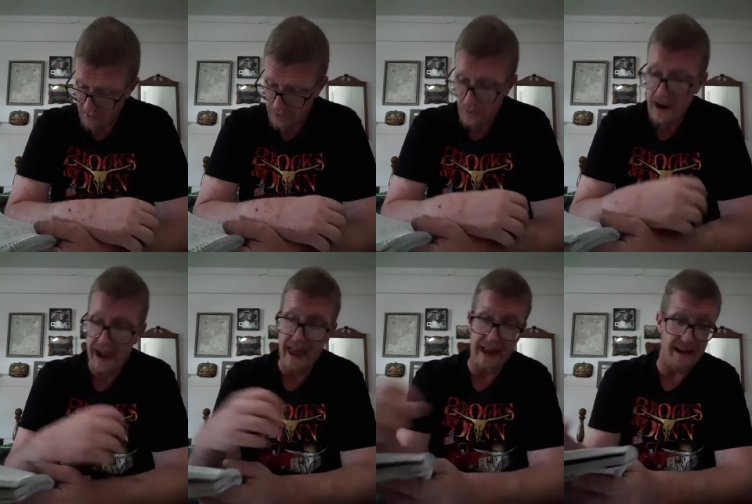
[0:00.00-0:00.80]
3
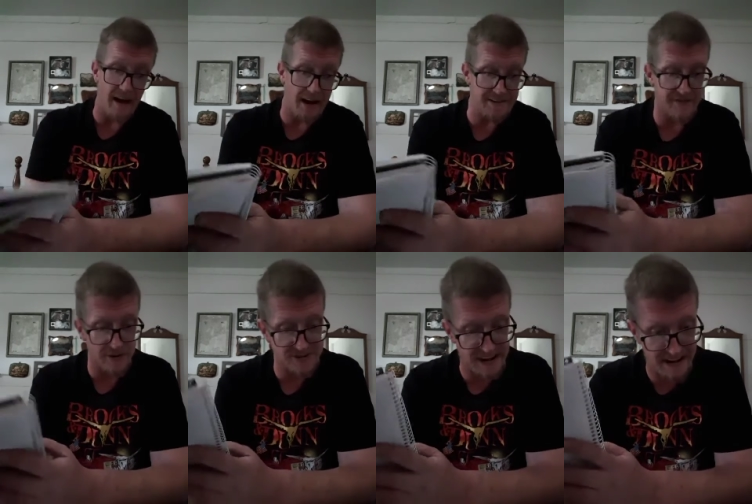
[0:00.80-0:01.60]
8, guys,
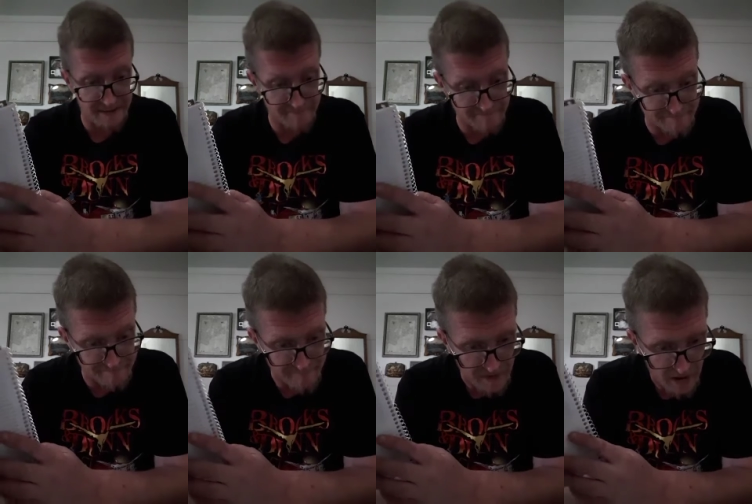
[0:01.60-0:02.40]
verse 8.
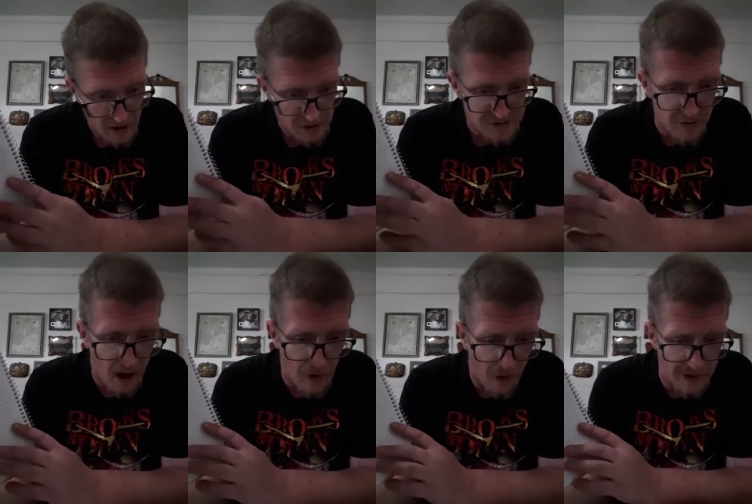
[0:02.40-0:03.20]
Do
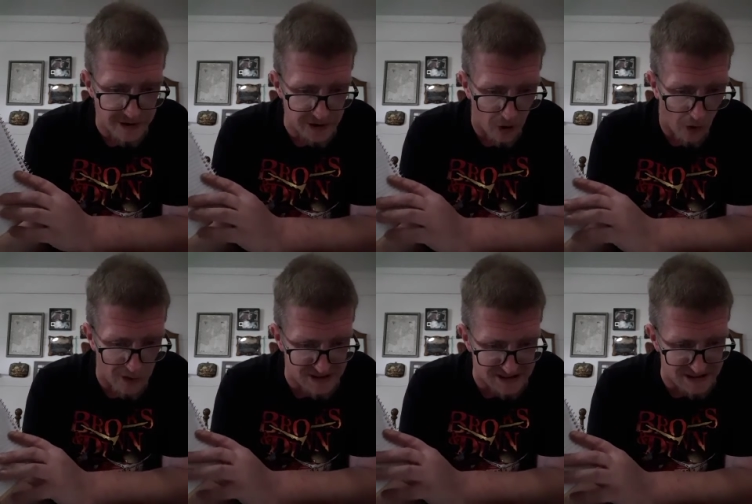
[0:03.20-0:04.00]
not harden your
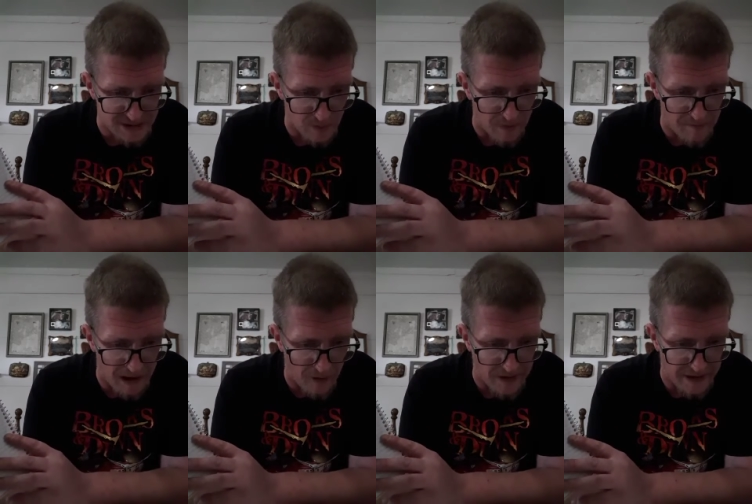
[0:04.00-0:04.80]
hearts as in the
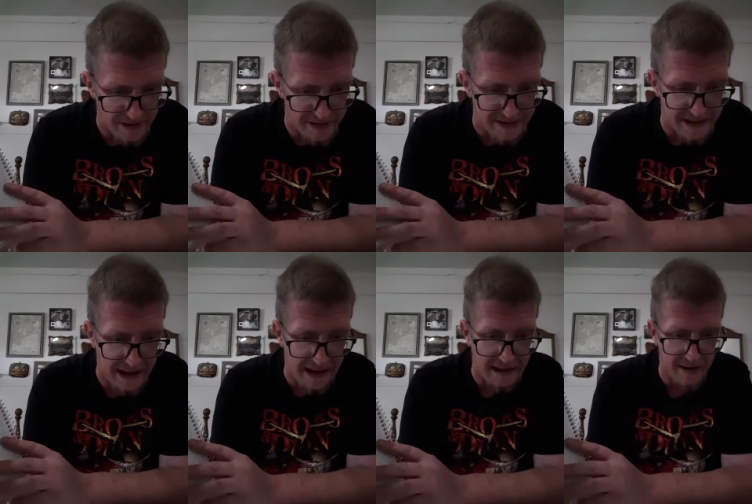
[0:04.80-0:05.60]
rebellion, in the
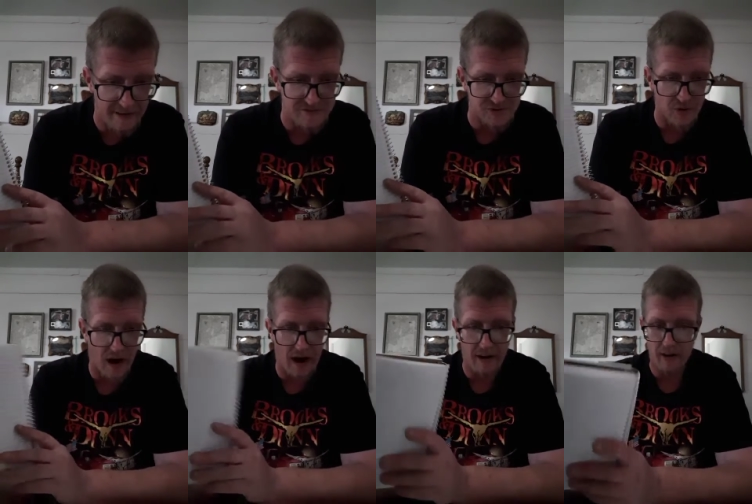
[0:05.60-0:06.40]
day of
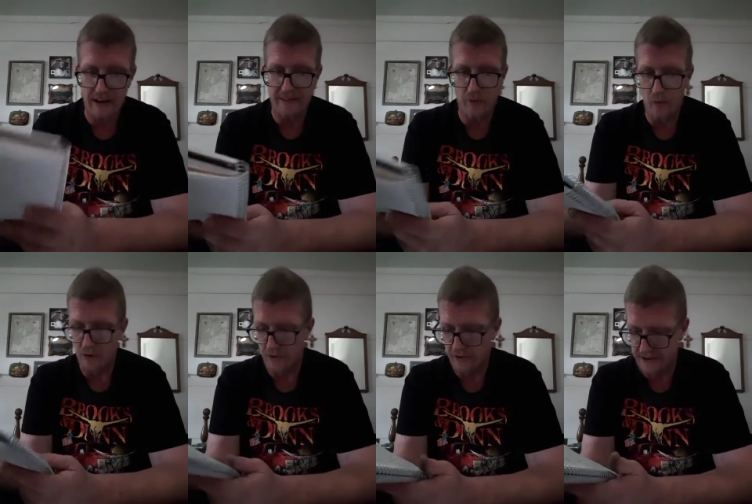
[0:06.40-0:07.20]
trial in the
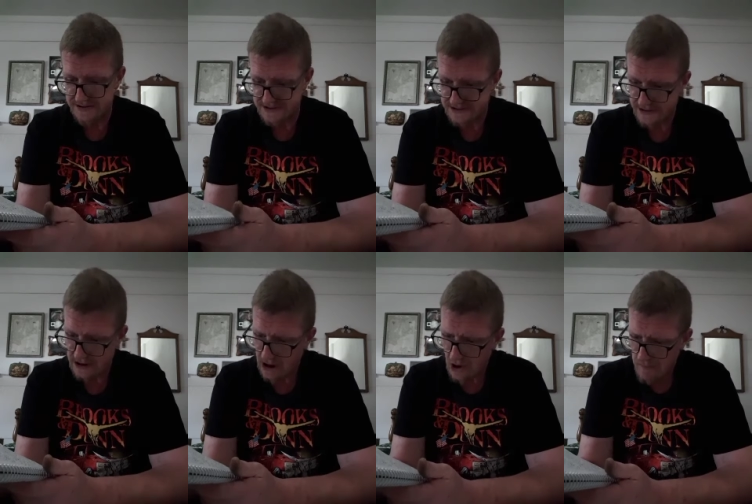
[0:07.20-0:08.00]
wilderness.
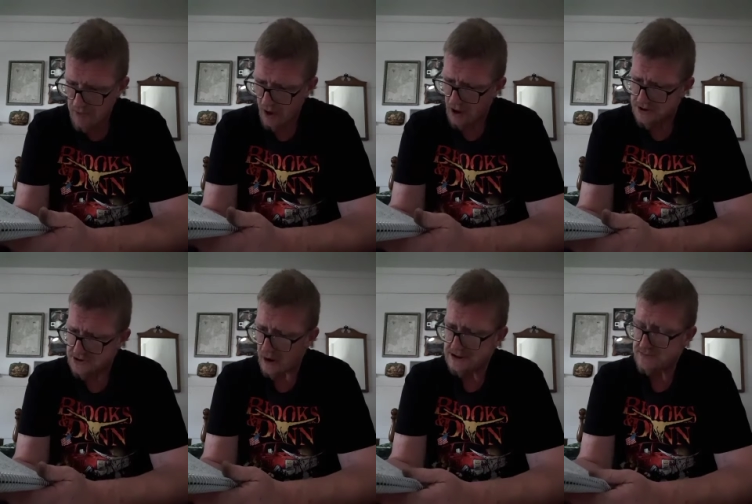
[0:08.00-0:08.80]

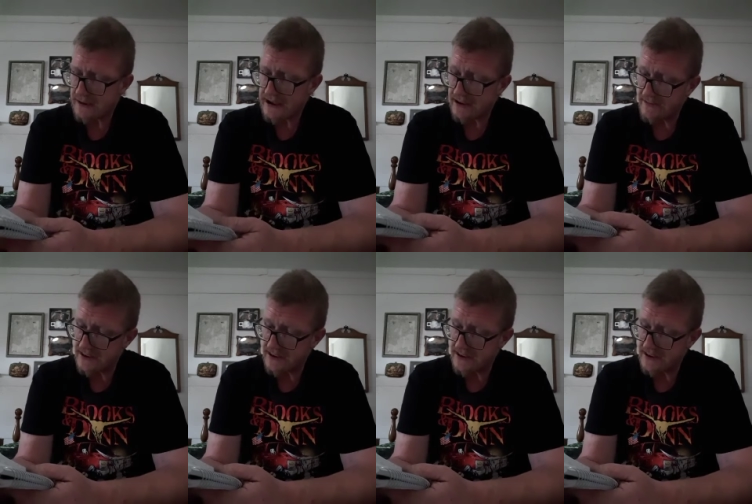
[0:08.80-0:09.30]
So I speak of